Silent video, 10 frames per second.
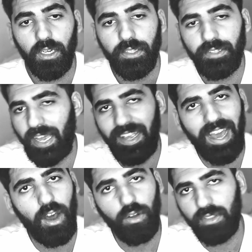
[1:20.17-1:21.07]
take
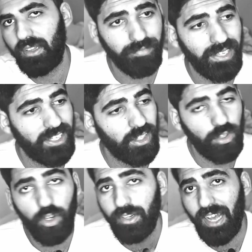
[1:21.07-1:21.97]
out. It does
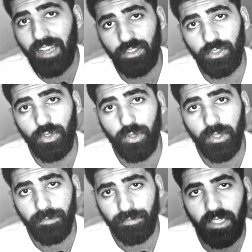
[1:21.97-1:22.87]
not look nice on you.
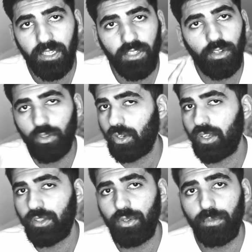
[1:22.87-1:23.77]
It does not look
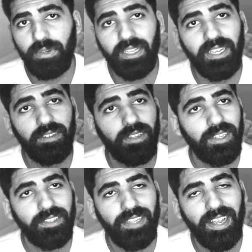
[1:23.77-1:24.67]
good on you. Please
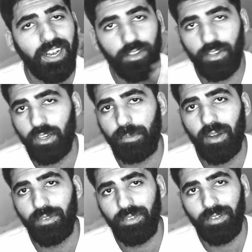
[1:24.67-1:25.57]
take out your
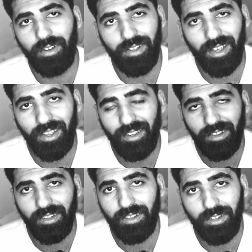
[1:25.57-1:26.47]
unibrow. Okay?
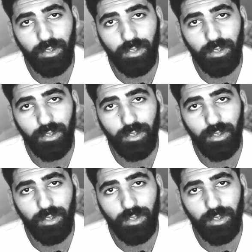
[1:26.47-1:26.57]
It looks